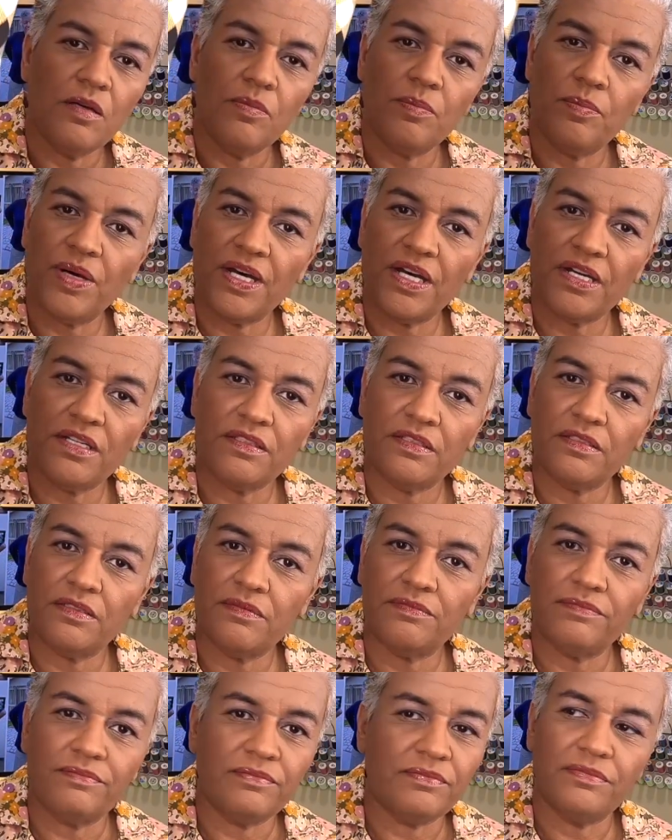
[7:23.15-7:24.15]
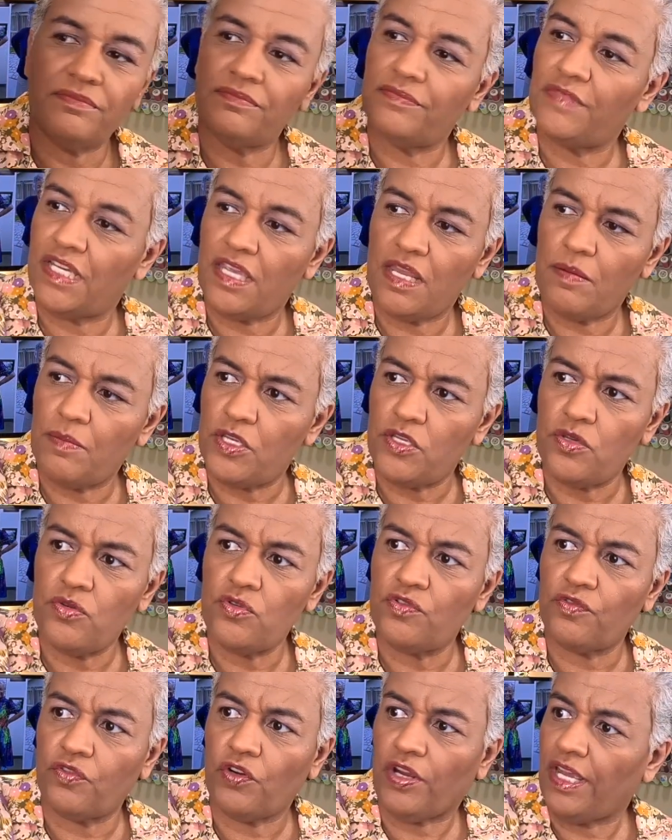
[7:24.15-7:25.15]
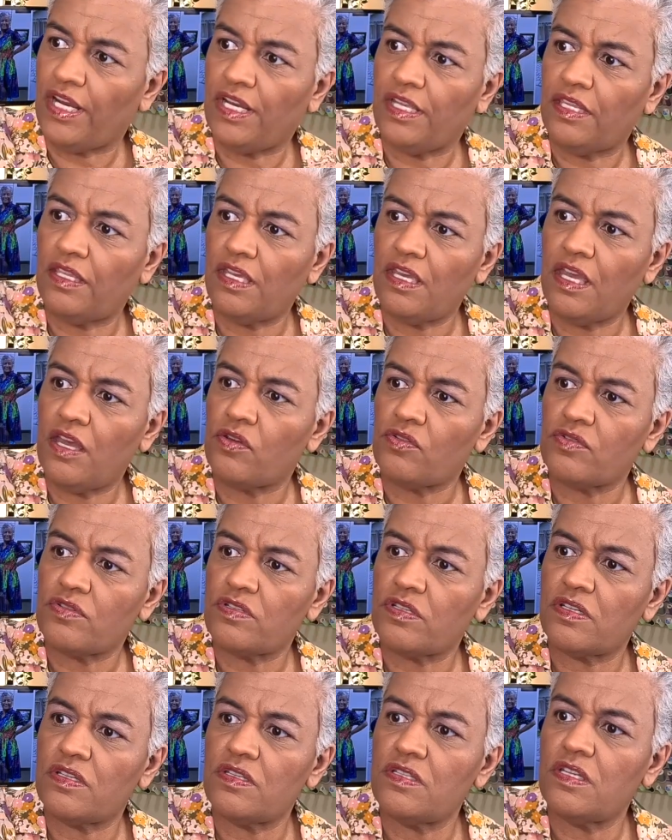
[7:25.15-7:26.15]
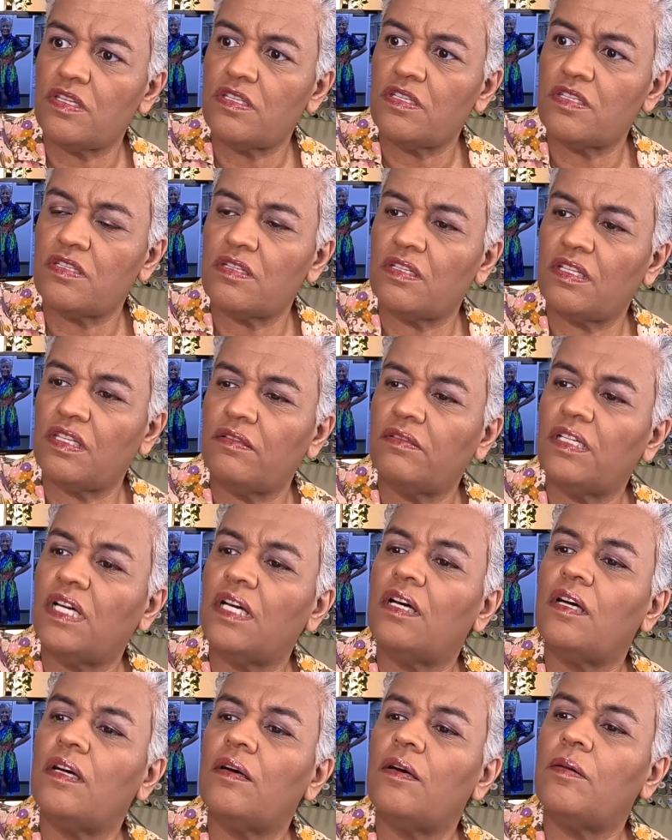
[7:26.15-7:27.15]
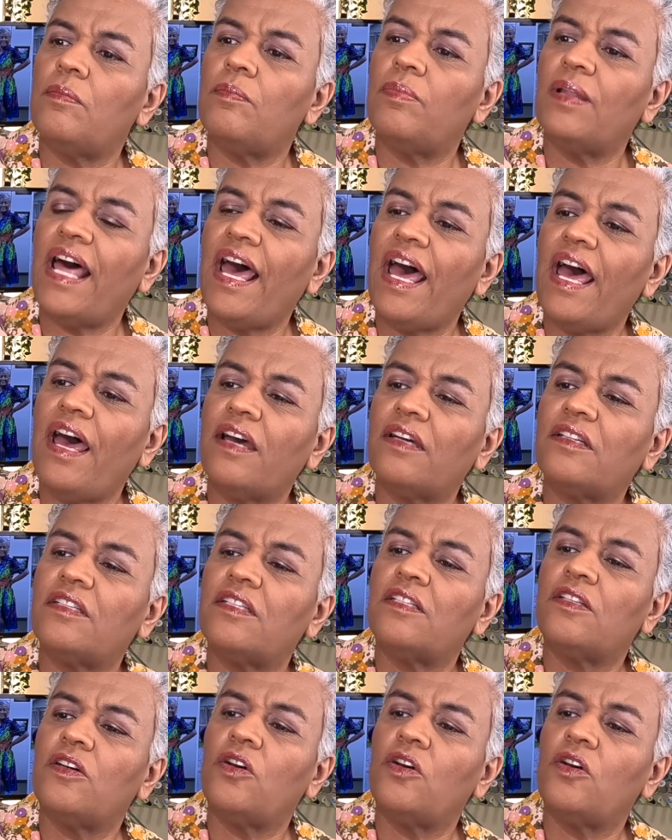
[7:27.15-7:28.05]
but it can be used for anything else because it's black,